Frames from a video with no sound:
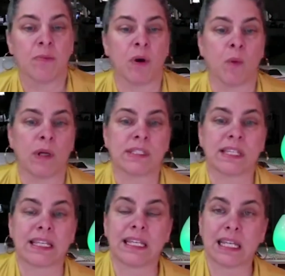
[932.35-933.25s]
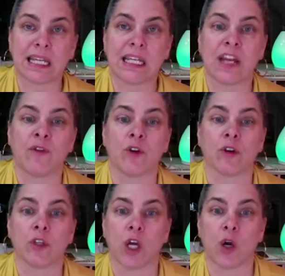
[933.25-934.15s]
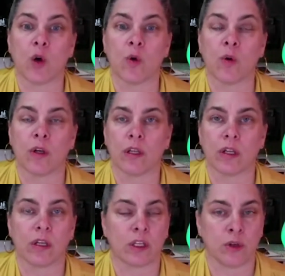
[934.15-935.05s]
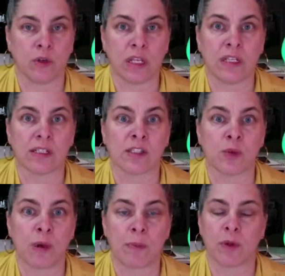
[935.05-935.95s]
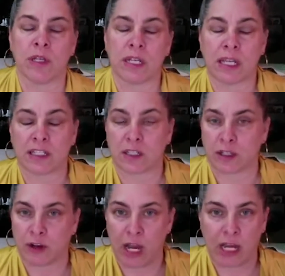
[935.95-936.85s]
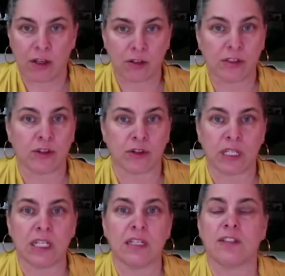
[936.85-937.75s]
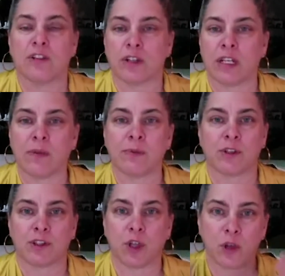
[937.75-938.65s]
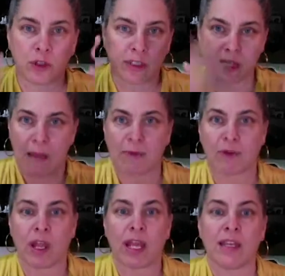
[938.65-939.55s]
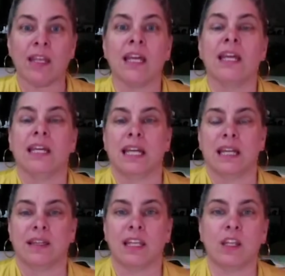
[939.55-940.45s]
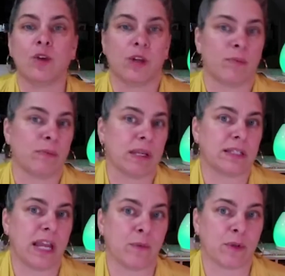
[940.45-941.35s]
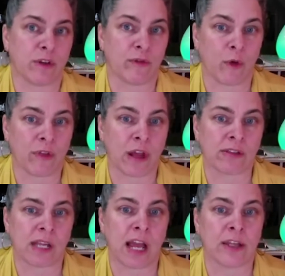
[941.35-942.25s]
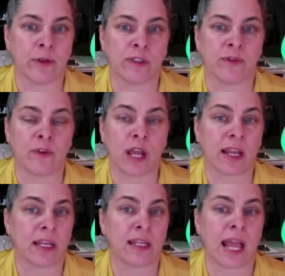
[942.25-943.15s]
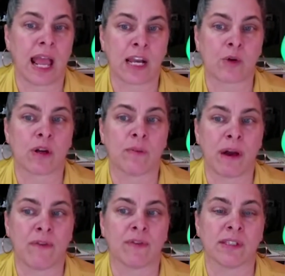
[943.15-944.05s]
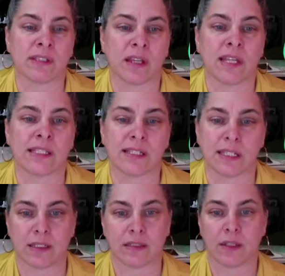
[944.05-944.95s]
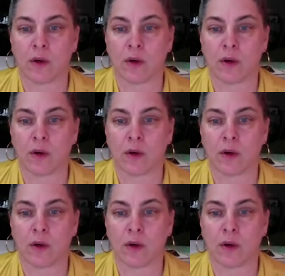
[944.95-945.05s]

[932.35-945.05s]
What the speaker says: But once again, if you're low, you need to soup up. You need to get to your ankles, your knees, your hips, your shoulders, the top of your head. And then you can maintain with your 4,000 IUs if you're not getting the adequate amount from the sun that's needed.